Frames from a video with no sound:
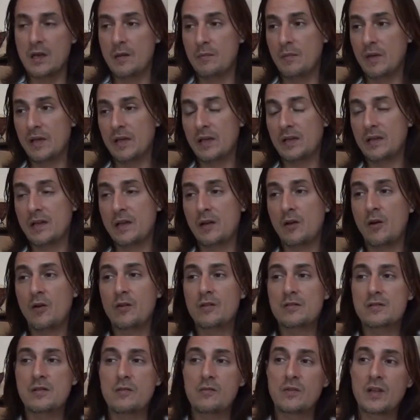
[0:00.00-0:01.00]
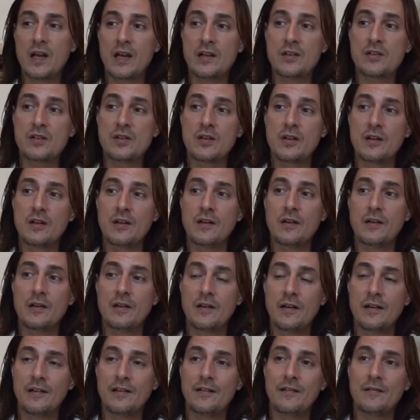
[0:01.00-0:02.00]
But it can also touch
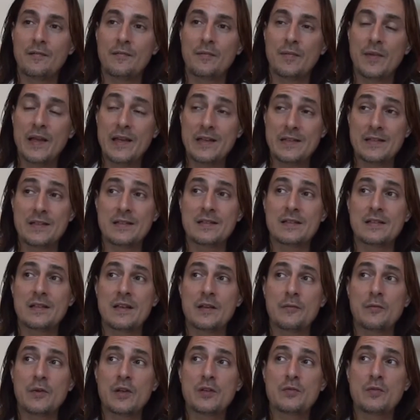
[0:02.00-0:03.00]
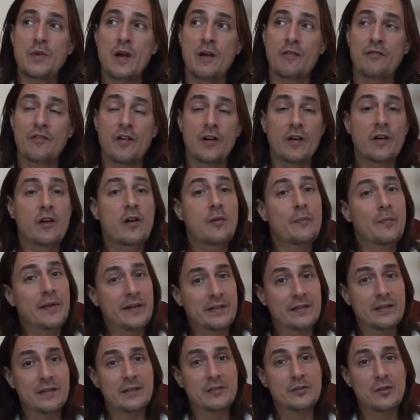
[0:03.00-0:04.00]
places in which we are very
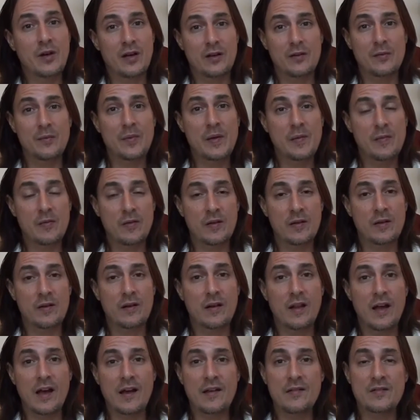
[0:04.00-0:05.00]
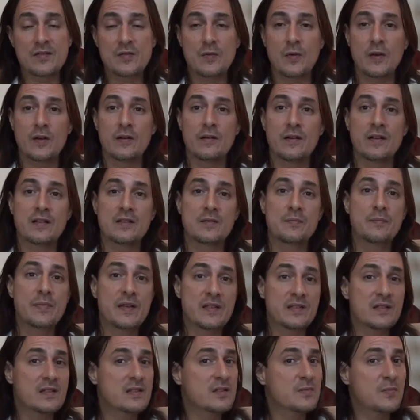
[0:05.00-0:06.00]
committed to other people in our lives, whether it's
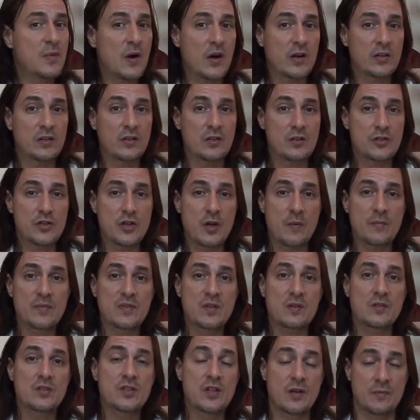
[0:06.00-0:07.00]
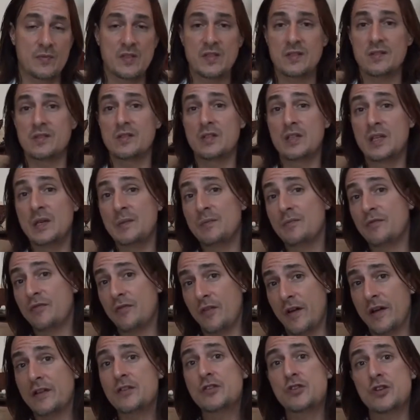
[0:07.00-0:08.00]
business partnerships or just deep
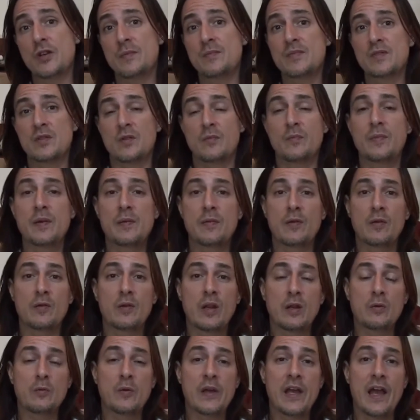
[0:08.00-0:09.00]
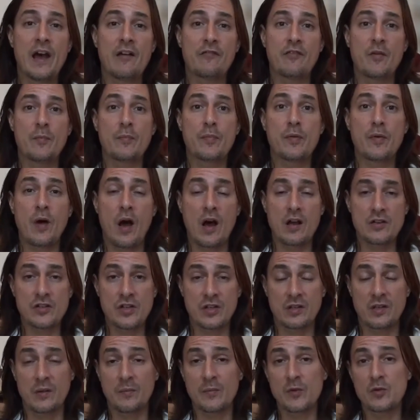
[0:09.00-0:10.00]
friendships or people that we have a
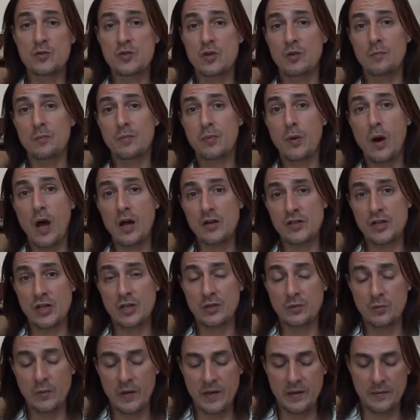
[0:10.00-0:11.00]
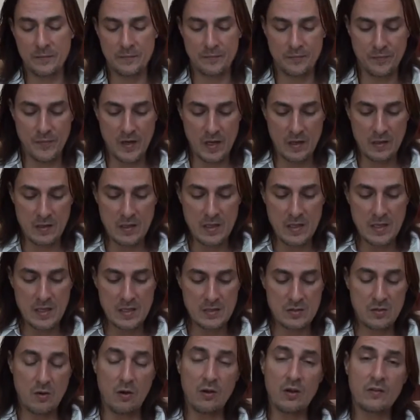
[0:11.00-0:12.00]
mutual project with.
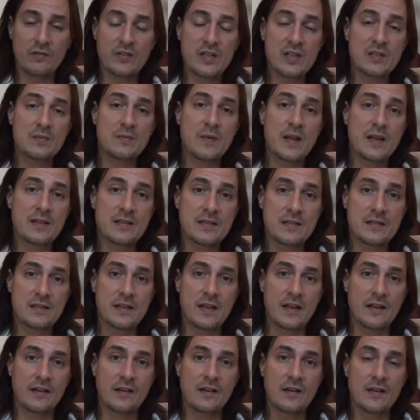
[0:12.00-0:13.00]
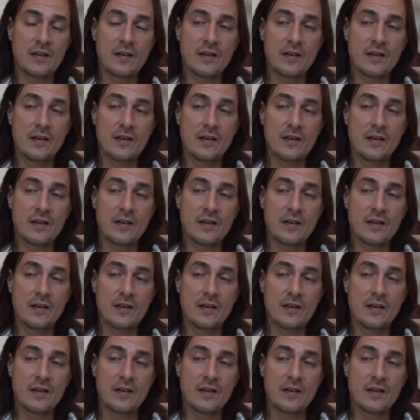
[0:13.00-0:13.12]
So all of these places can